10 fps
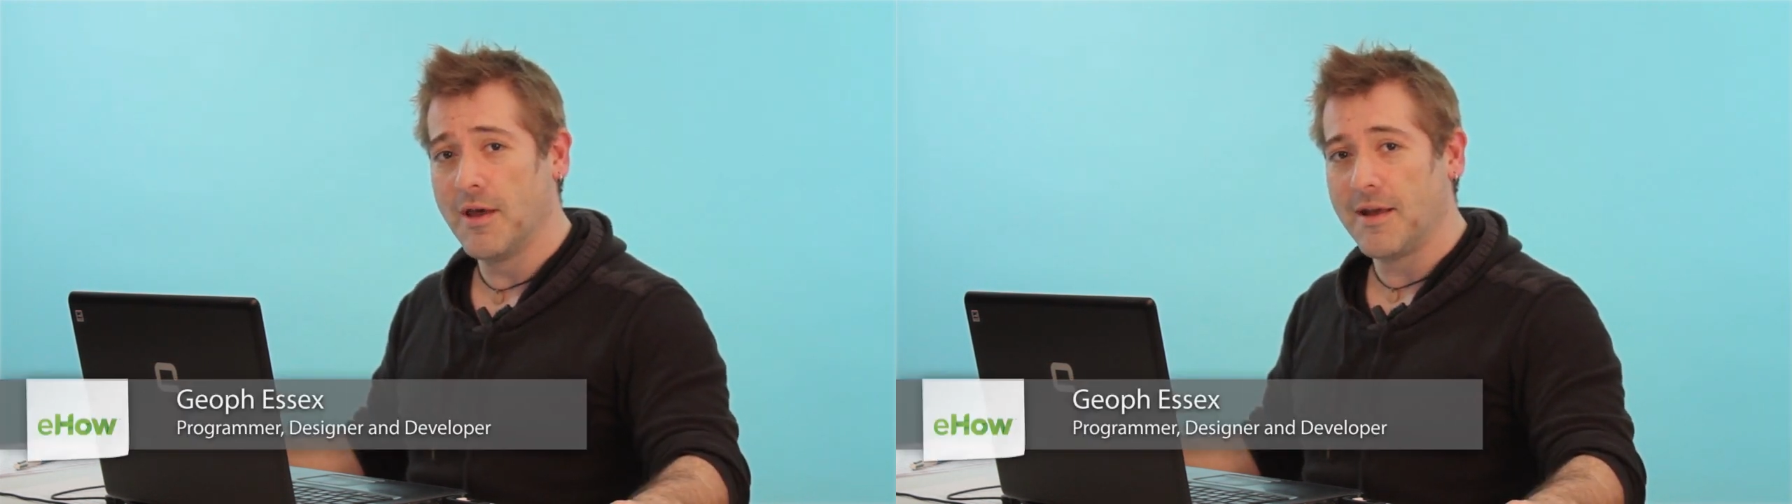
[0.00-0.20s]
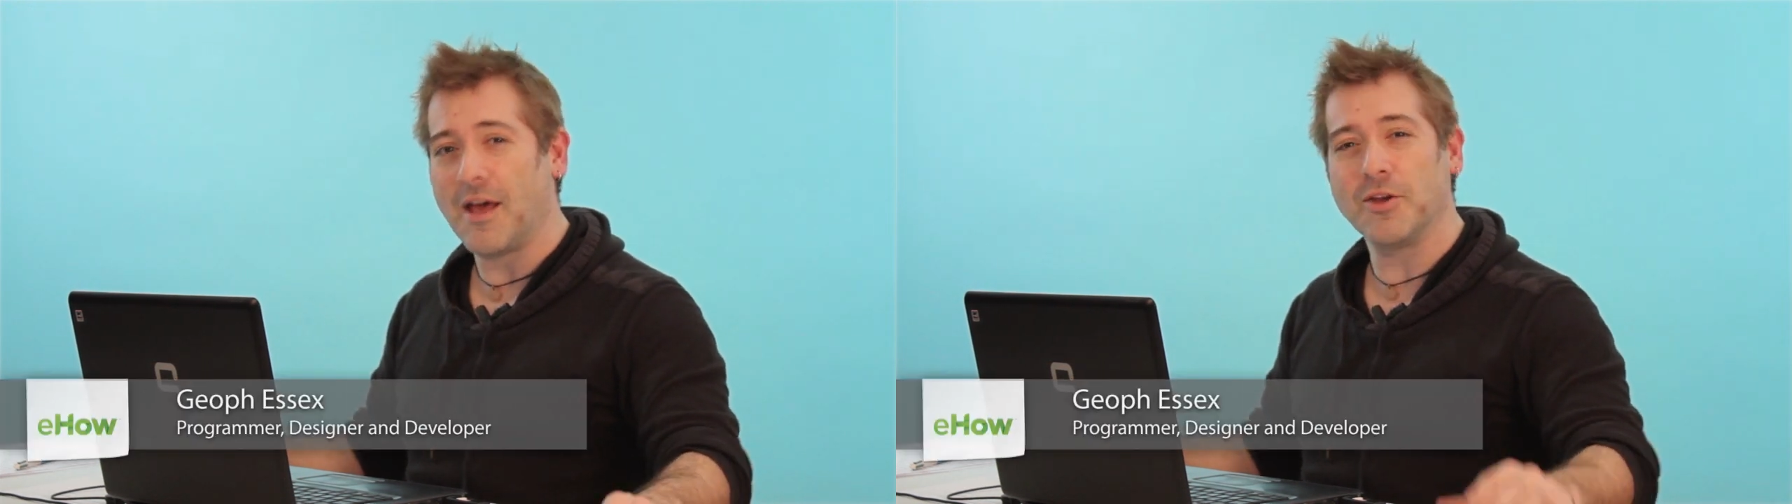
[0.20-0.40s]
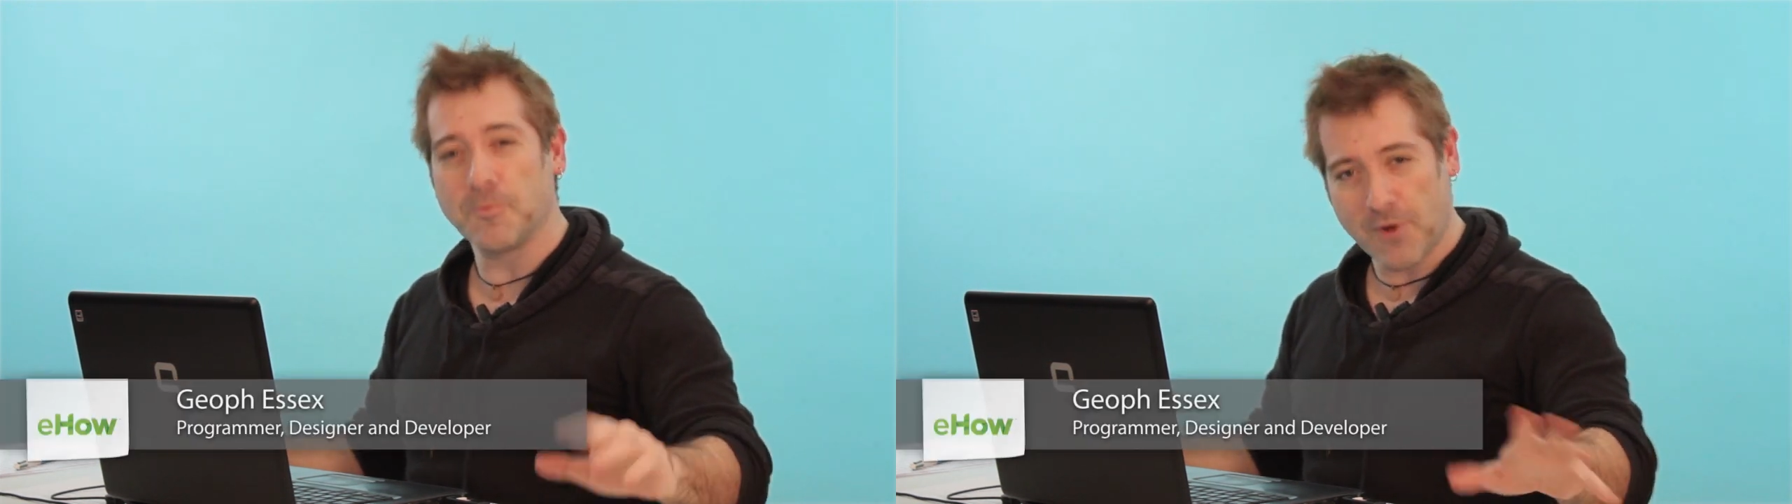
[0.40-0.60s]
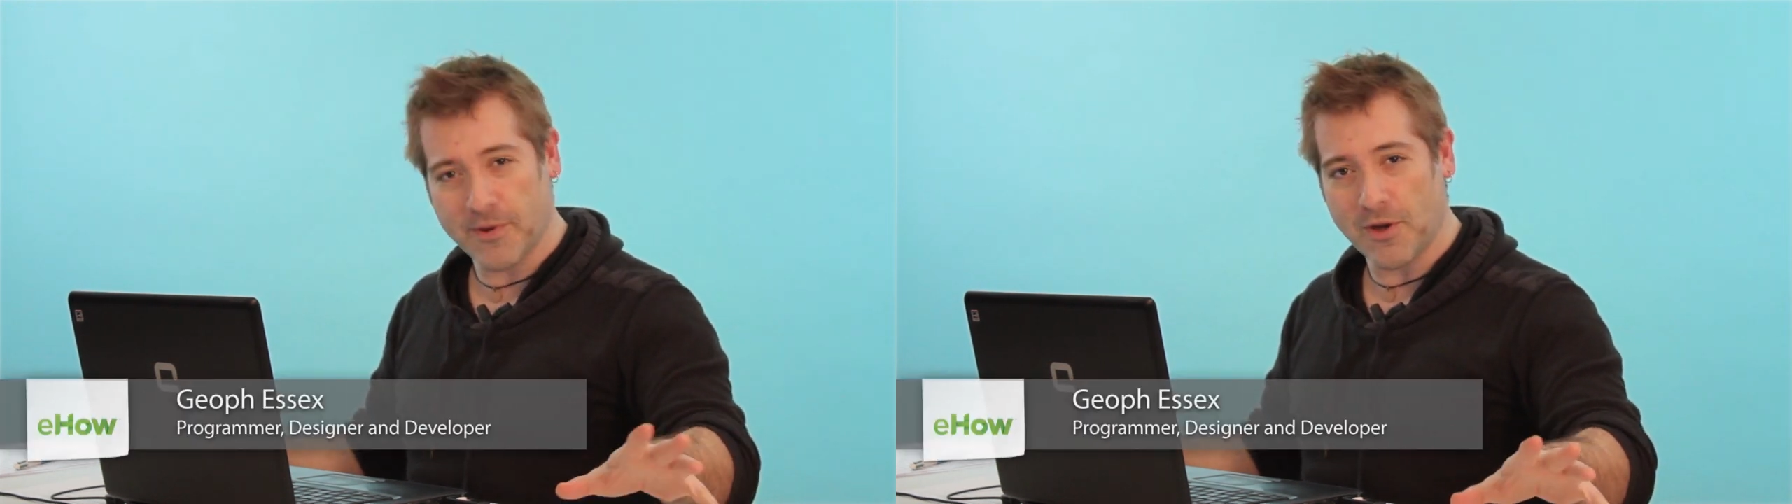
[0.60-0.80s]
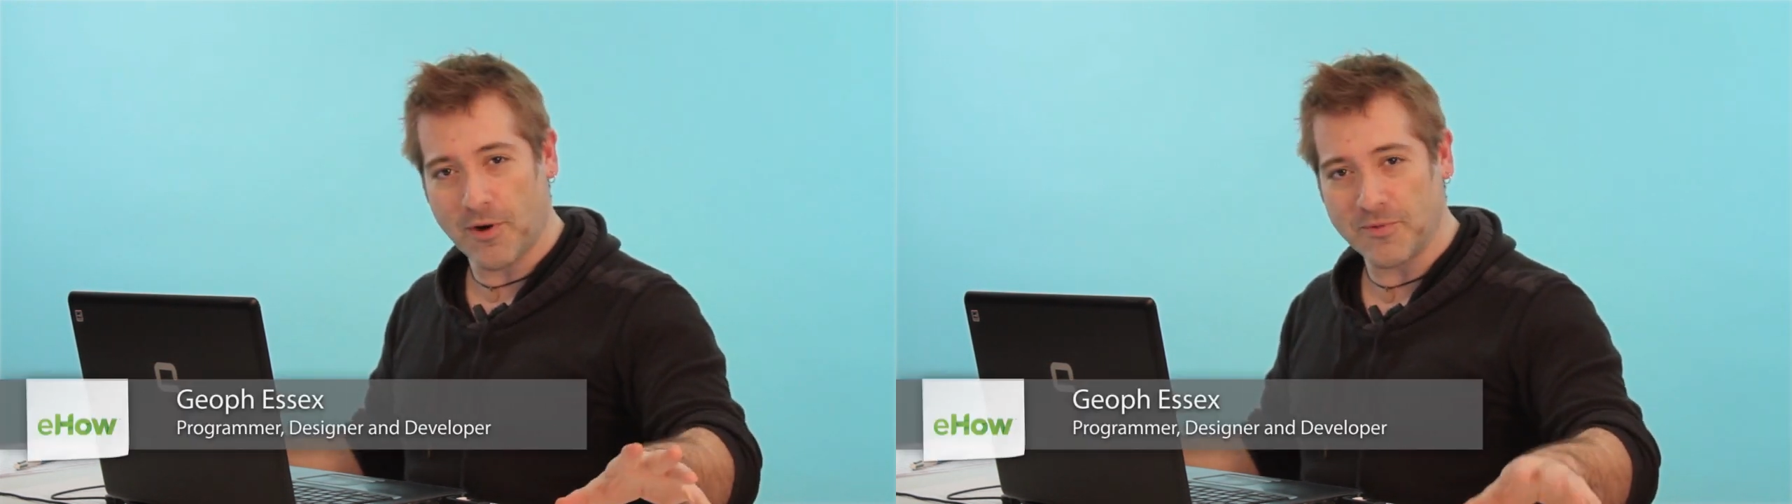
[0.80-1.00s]
Now, you
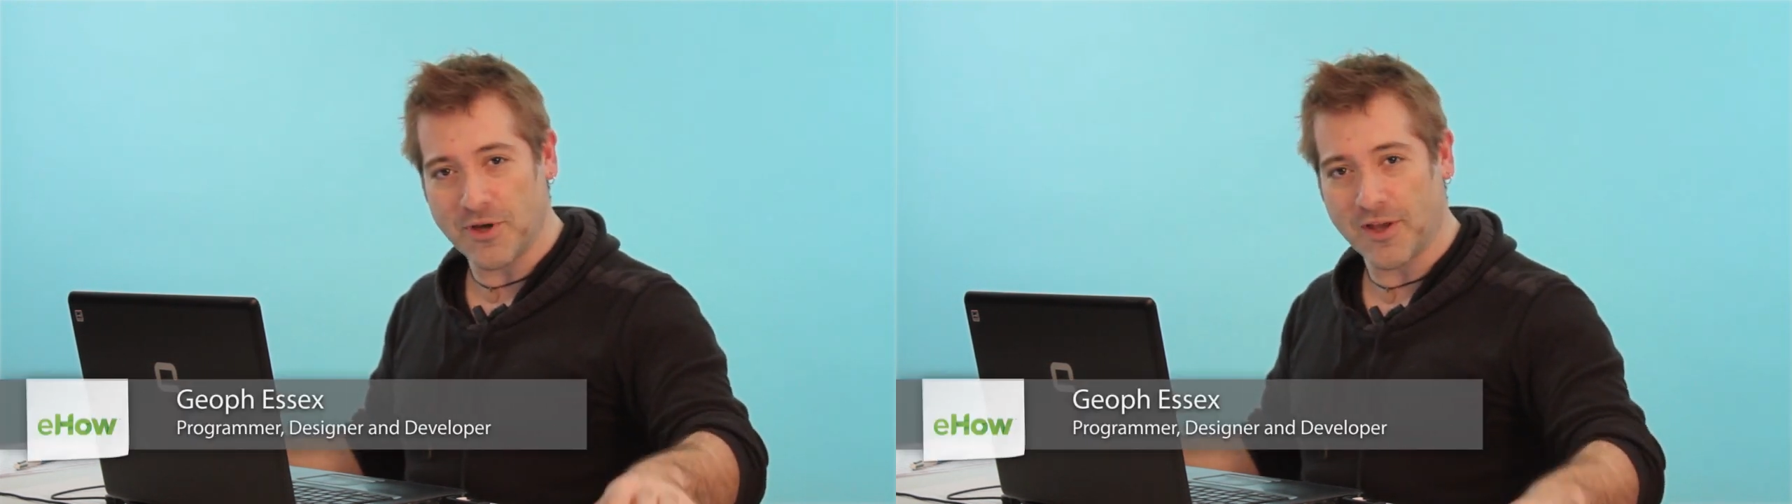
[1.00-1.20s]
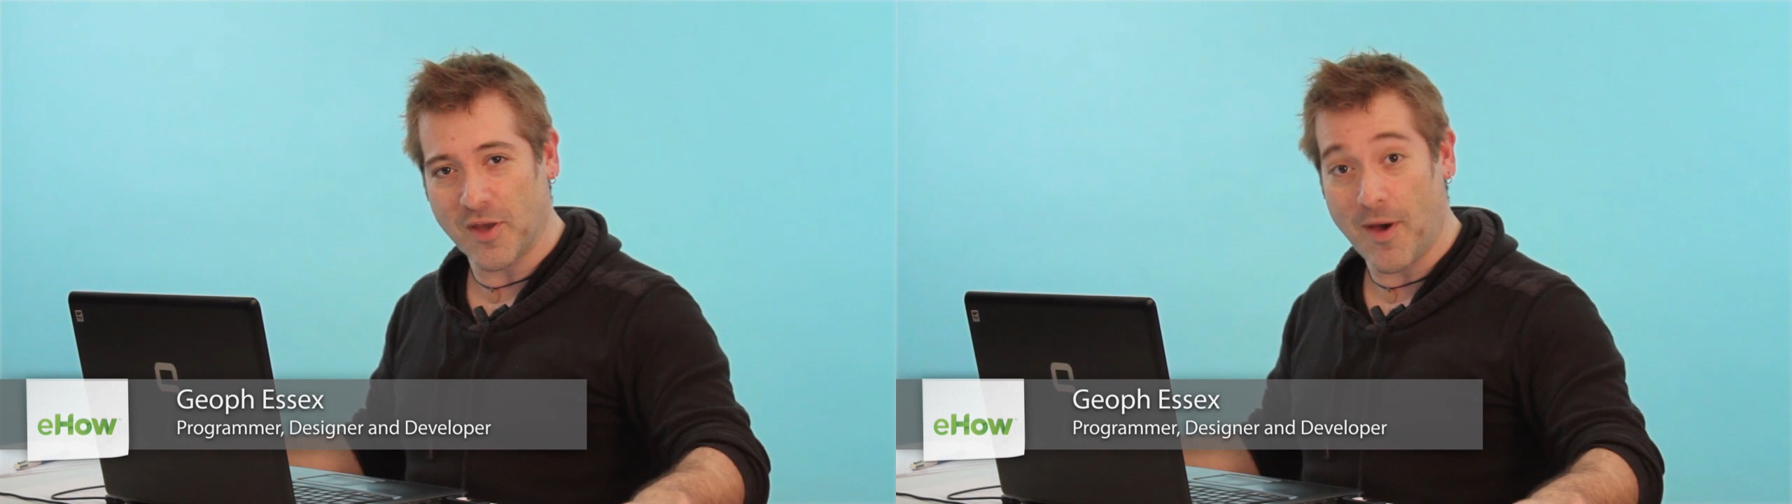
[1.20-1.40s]
probably know what I'm talking